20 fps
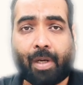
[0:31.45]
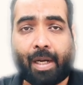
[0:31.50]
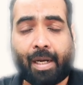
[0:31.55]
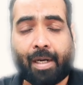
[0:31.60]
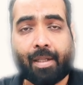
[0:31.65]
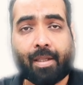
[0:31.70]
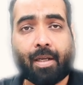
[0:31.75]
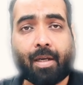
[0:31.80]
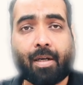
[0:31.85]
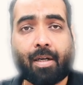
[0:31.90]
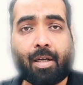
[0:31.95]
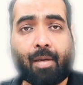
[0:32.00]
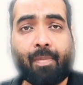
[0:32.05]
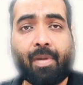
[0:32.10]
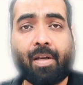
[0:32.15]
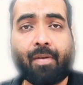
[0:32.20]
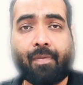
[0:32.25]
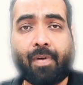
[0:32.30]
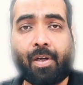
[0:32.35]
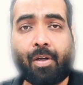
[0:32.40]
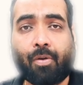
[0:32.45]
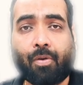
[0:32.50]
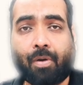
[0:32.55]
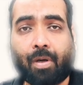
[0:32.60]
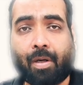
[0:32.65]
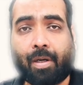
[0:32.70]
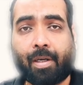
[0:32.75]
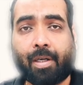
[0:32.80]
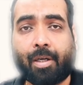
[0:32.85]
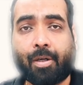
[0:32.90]
and the coming video
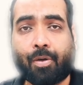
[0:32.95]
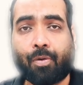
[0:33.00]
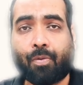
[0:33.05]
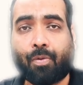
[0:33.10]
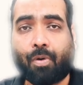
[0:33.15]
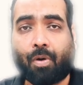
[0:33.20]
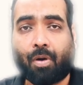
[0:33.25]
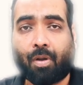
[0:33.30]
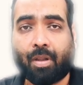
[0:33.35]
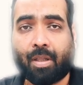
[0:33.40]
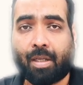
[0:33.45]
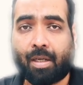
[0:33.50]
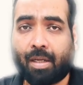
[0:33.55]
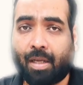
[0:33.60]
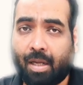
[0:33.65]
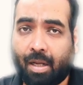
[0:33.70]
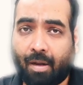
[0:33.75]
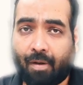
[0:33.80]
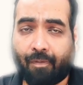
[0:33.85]
related to all the